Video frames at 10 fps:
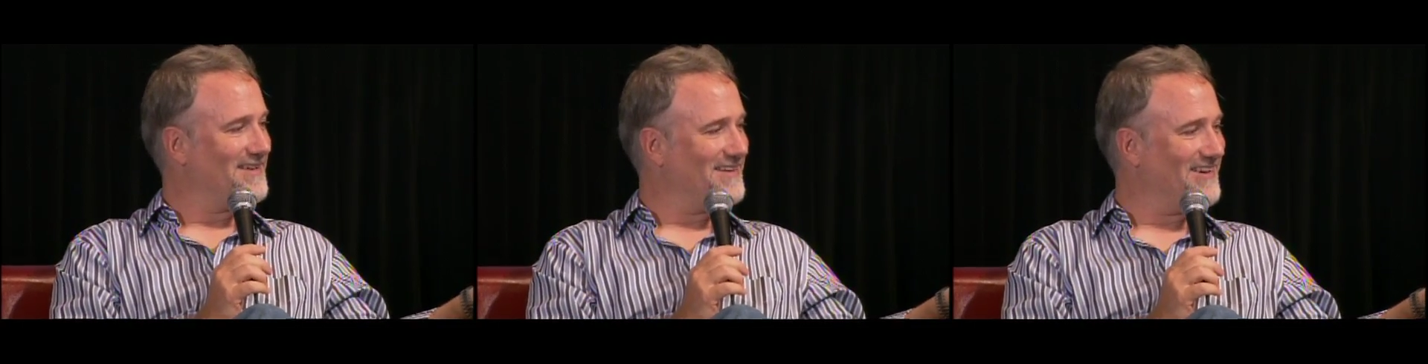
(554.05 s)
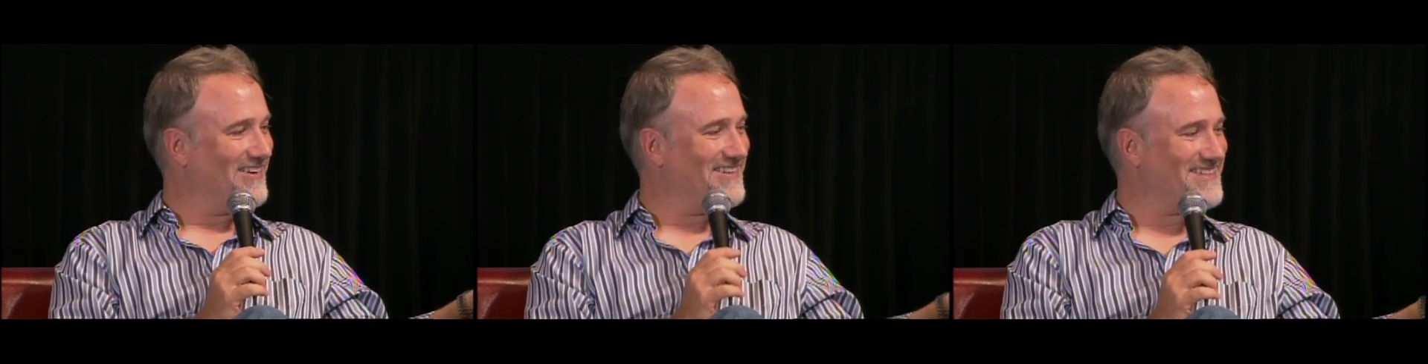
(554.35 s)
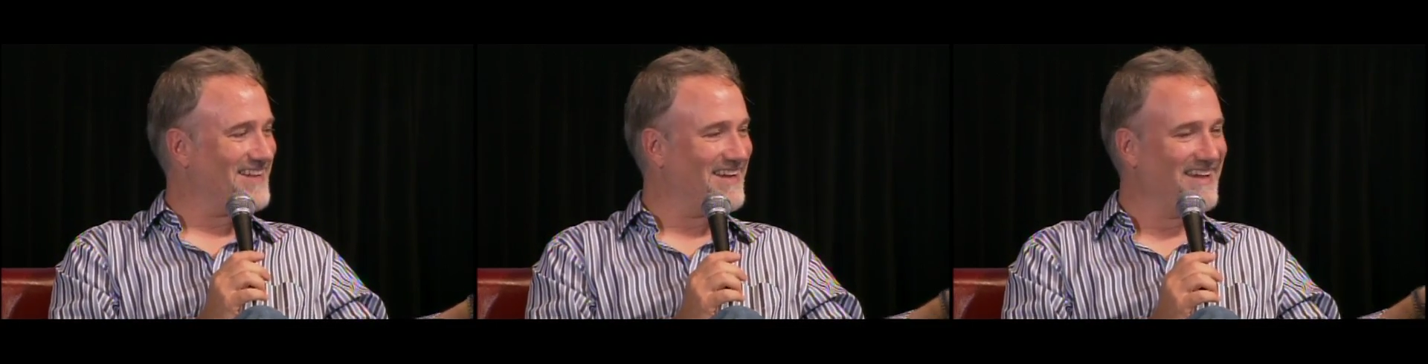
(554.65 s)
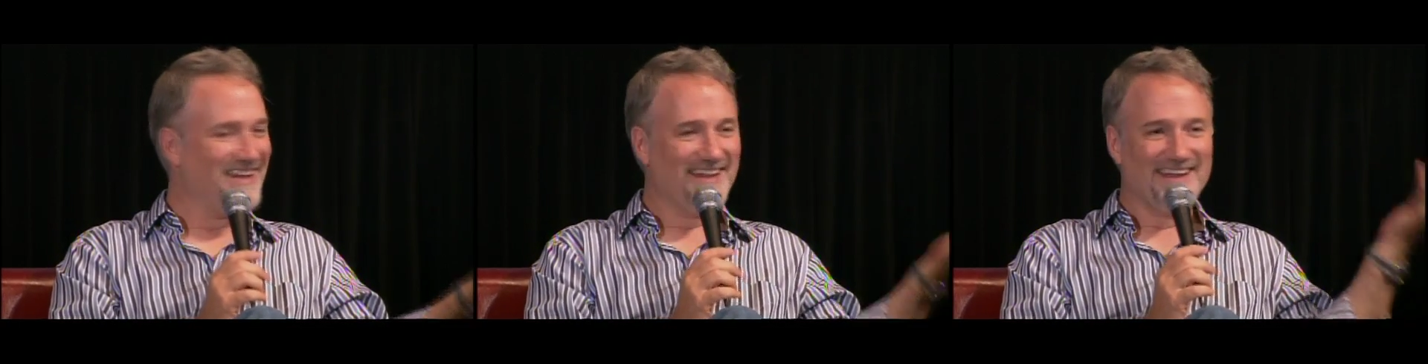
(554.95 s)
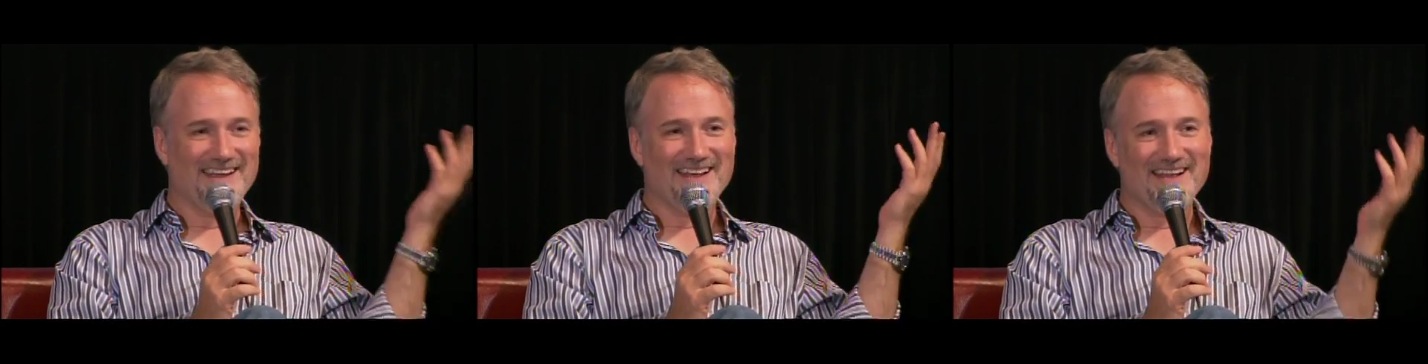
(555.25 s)
You know, it's like,
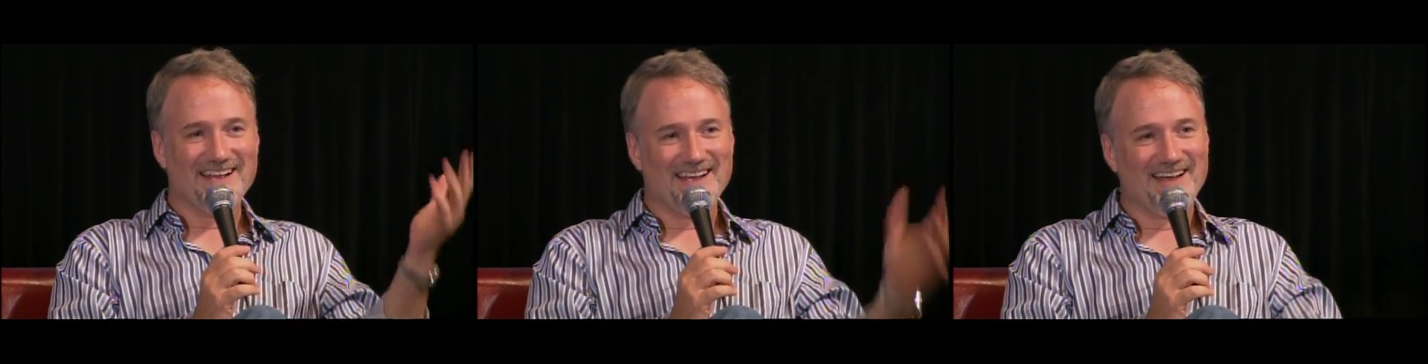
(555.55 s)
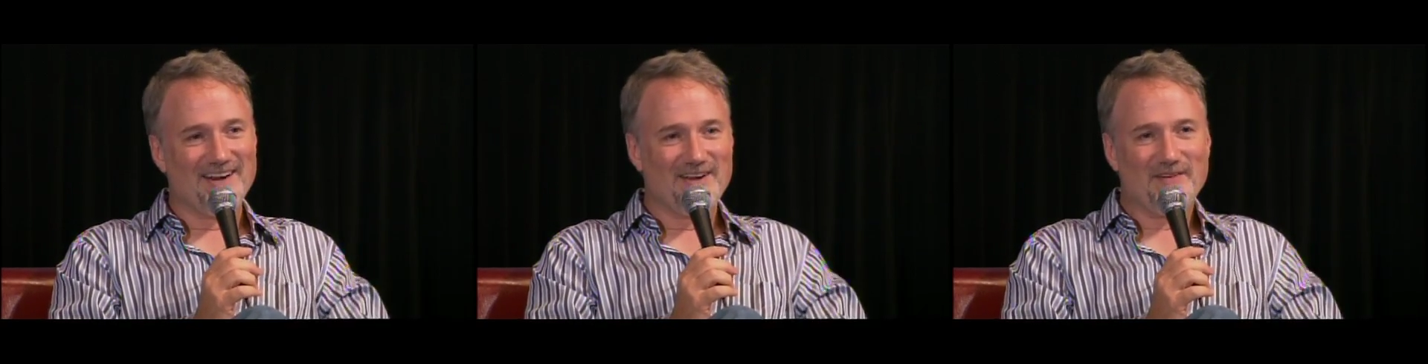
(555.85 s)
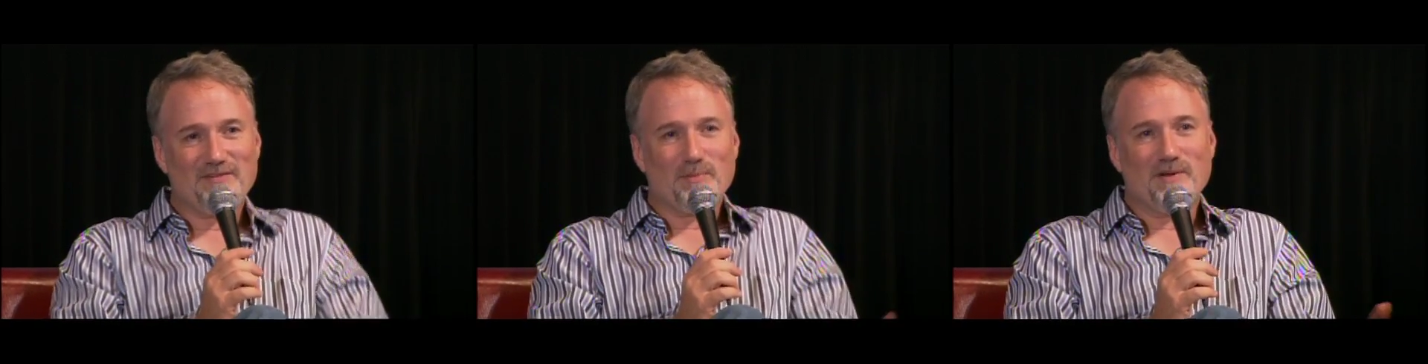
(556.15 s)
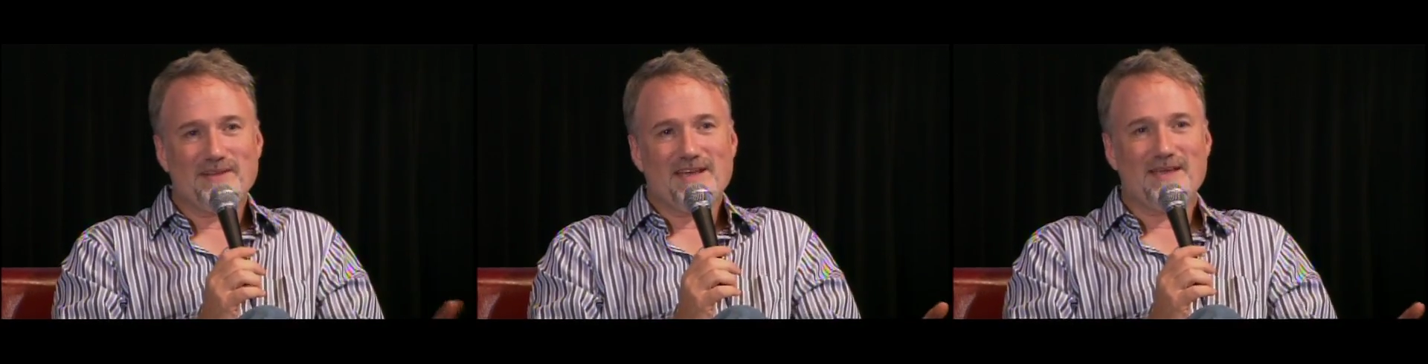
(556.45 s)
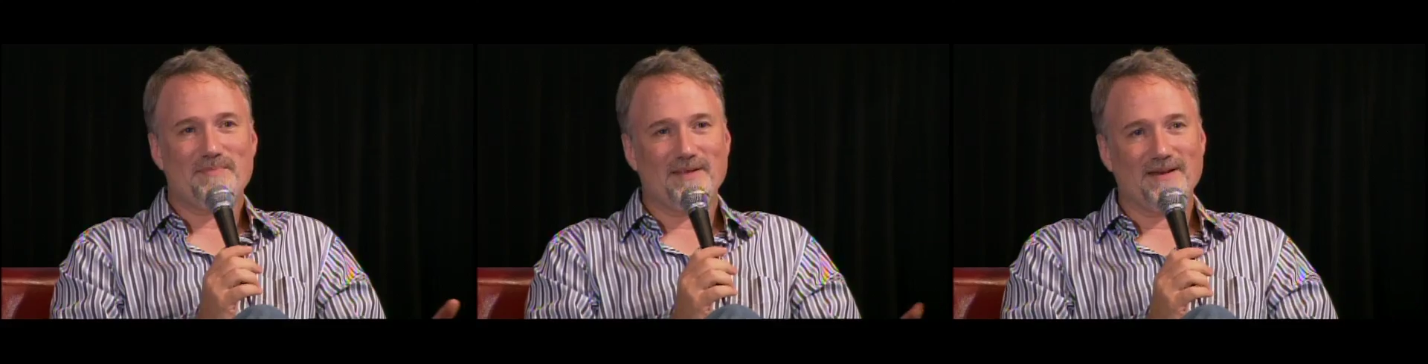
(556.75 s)
I don't even have to put a
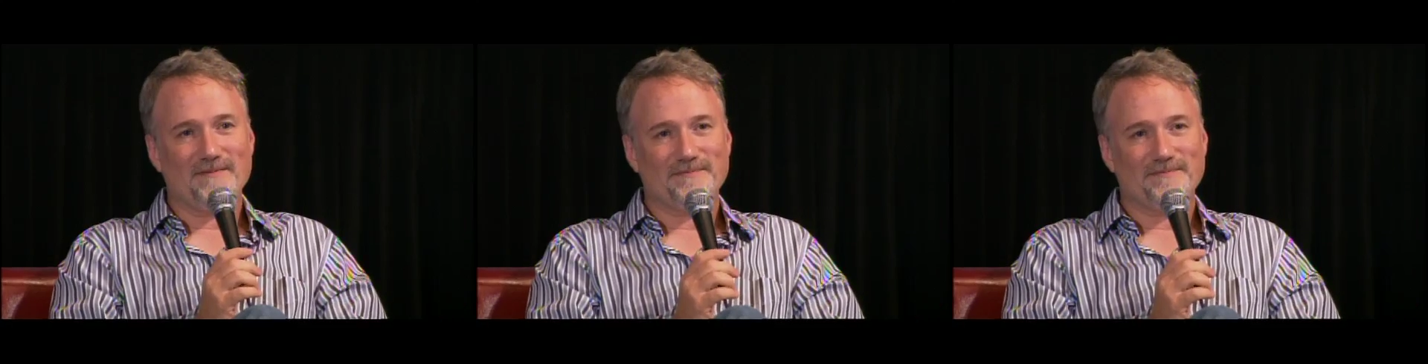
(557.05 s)
tape in.